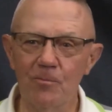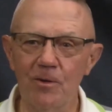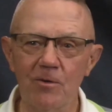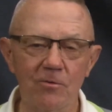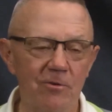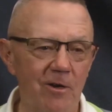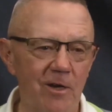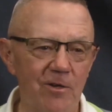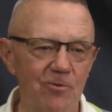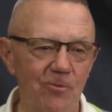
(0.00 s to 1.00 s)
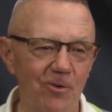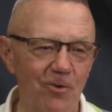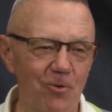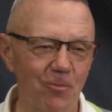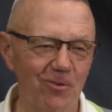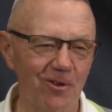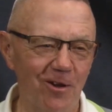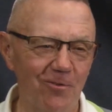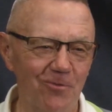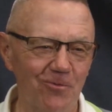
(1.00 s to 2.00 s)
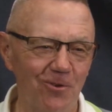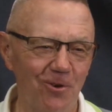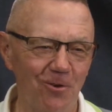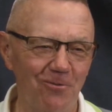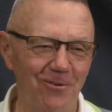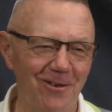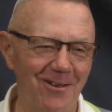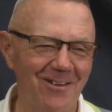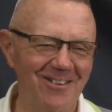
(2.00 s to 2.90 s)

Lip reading: Depending on your age, you might go to McDonald's for coffee now.